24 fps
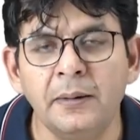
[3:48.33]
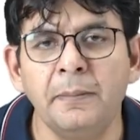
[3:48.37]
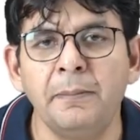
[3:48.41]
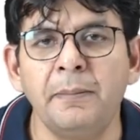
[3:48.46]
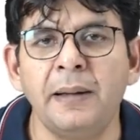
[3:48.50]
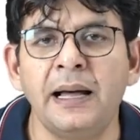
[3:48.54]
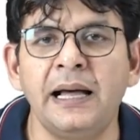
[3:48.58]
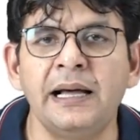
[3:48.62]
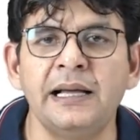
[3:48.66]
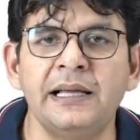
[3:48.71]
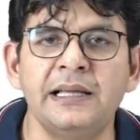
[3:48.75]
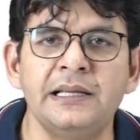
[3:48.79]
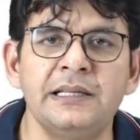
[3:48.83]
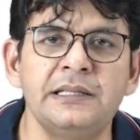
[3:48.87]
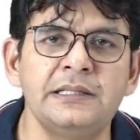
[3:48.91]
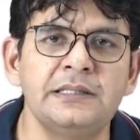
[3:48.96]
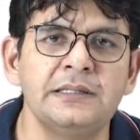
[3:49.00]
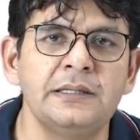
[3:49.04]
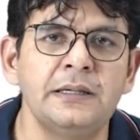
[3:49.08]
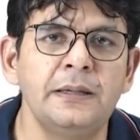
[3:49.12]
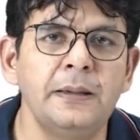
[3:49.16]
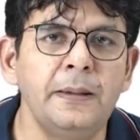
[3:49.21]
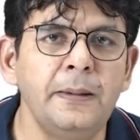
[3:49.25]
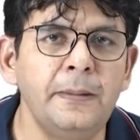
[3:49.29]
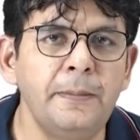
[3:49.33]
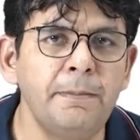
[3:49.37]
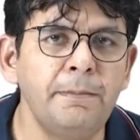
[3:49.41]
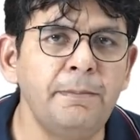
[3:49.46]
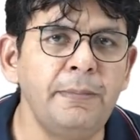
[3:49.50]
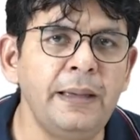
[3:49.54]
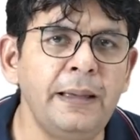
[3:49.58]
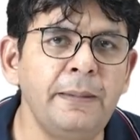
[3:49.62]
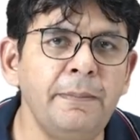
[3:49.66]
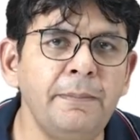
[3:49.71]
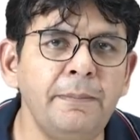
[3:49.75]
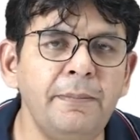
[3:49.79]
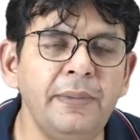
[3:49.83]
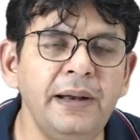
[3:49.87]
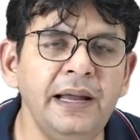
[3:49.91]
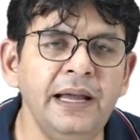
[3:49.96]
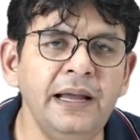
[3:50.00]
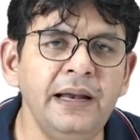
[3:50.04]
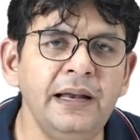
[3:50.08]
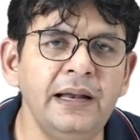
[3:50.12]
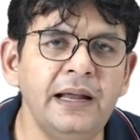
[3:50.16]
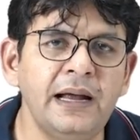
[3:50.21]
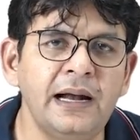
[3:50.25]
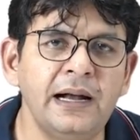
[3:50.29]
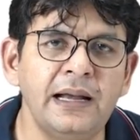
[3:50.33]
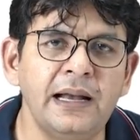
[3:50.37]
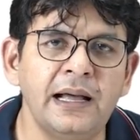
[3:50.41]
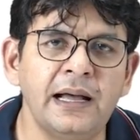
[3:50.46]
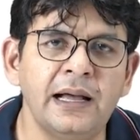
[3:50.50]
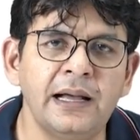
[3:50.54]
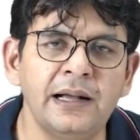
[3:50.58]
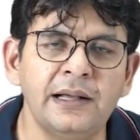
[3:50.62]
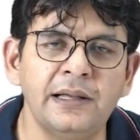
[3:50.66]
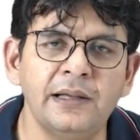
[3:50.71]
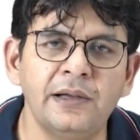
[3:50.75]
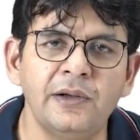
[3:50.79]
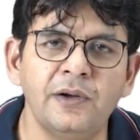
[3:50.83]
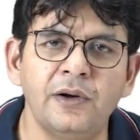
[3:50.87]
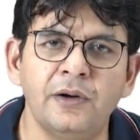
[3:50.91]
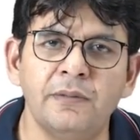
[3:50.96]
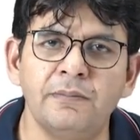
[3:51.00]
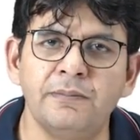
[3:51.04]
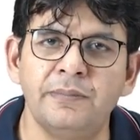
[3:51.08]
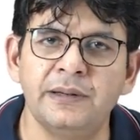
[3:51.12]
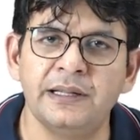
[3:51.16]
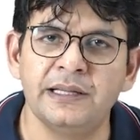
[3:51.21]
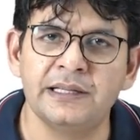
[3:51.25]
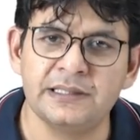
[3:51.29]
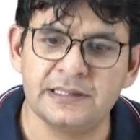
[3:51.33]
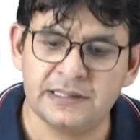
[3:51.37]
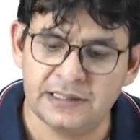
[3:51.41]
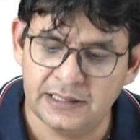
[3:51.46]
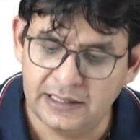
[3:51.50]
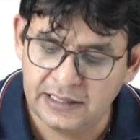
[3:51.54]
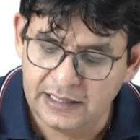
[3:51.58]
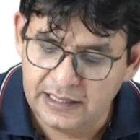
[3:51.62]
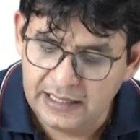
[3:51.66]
MAC is membrane attack complex.